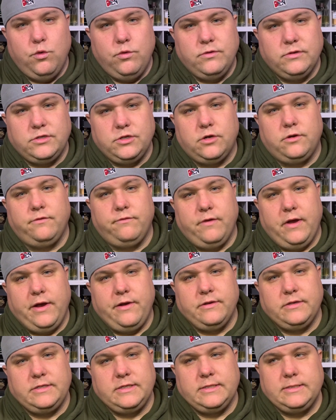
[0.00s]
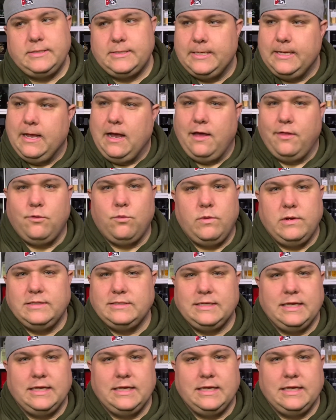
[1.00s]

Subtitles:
certain fragrances. Other ones,